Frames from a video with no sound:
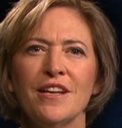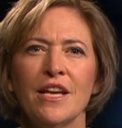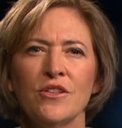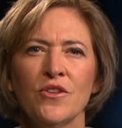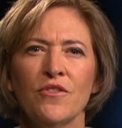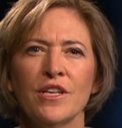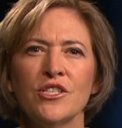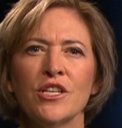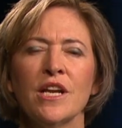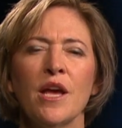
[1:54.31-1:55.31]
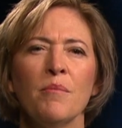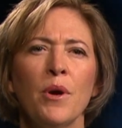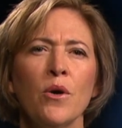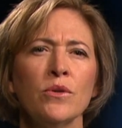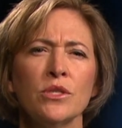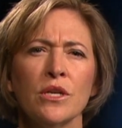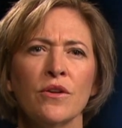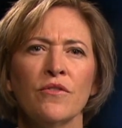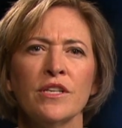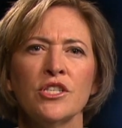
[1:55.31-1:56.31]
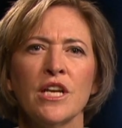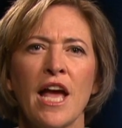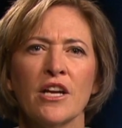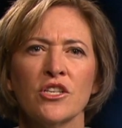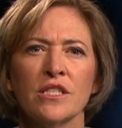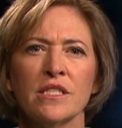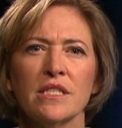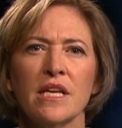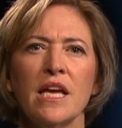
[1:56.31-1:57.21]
intervention, and post-intervention actions.